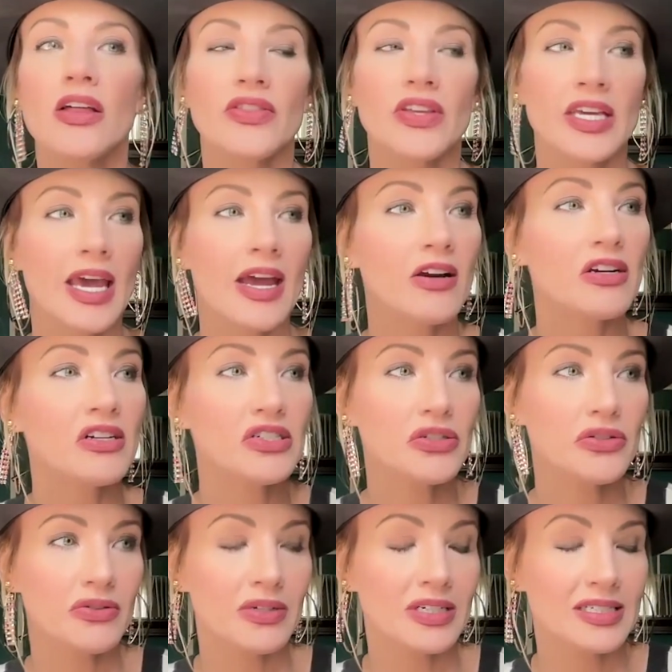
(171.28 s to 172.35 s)
the
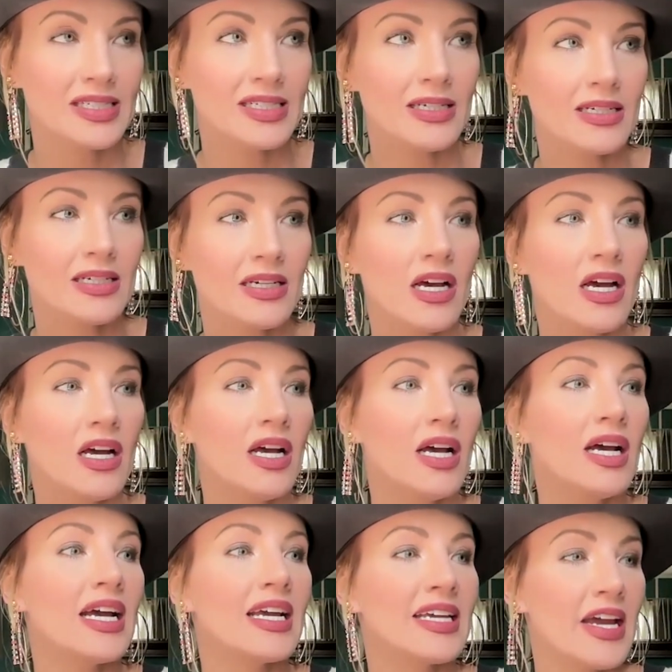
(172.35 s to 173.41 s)
characteristic
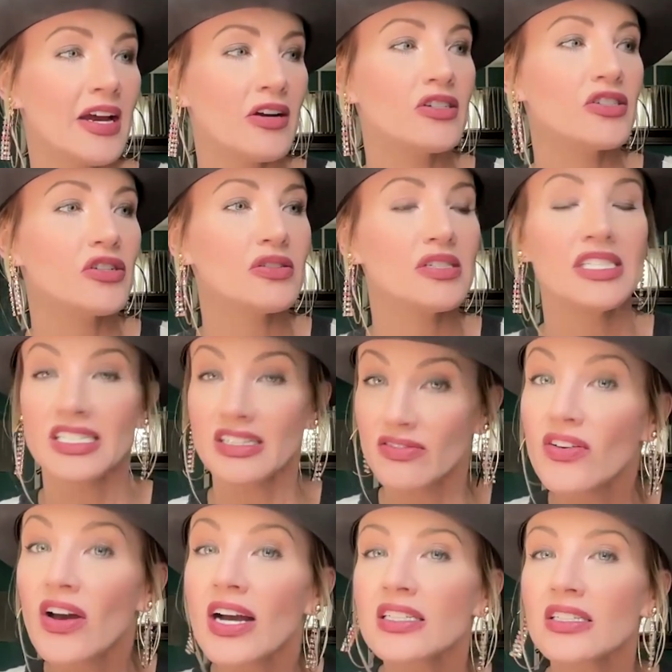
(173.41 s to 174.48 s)
and character
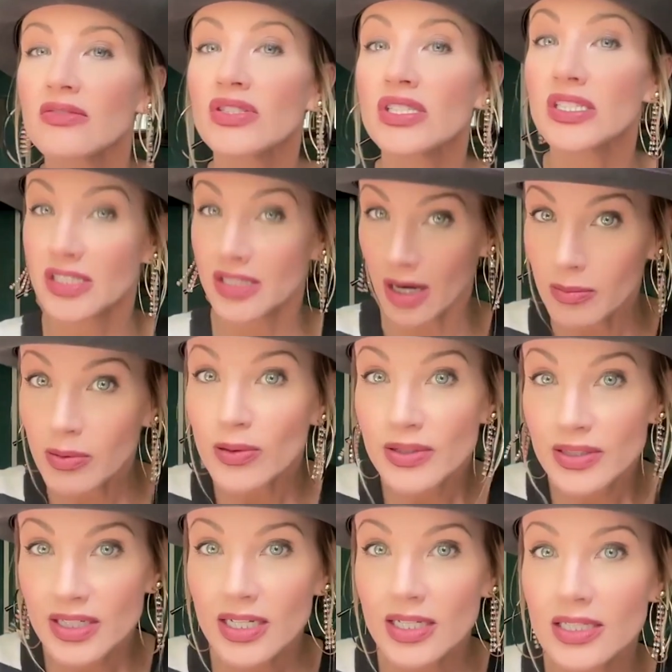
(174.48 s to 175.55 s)
defect of
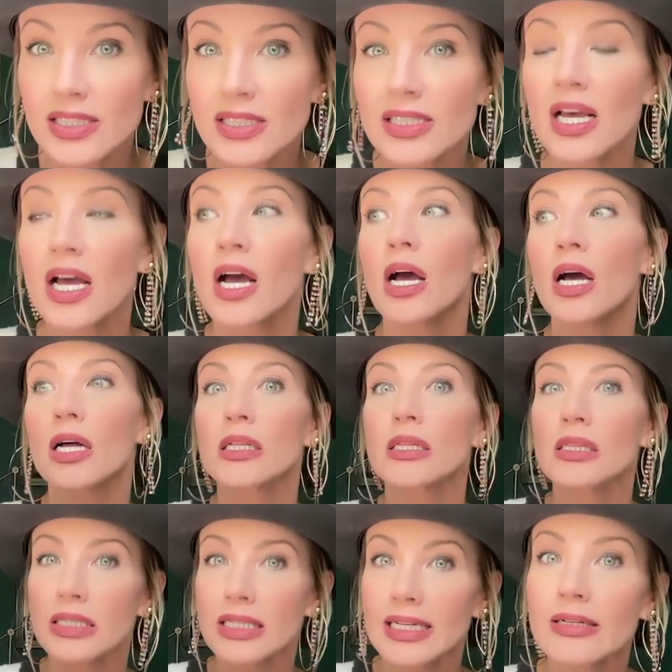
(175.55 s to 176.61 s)
stubbornness
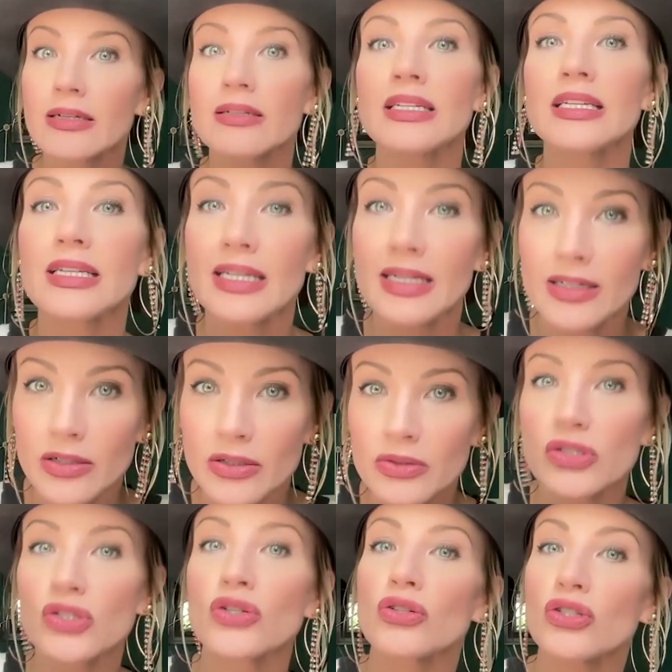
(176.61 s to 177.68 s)
literally
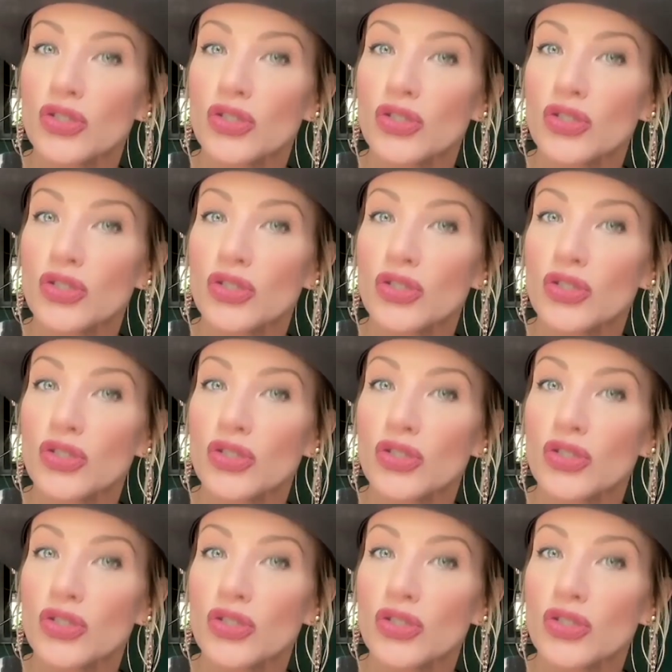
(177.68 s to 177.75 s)
kills your